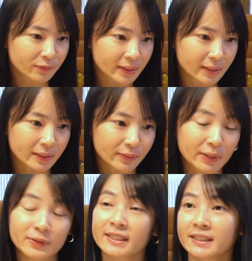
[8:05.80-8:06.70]

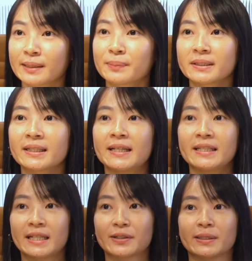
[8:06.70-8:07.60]
around 60%
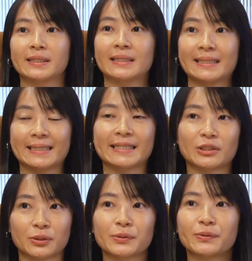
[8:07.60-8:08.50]
in their
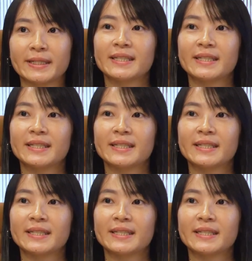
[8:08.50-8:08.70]
click-through rate.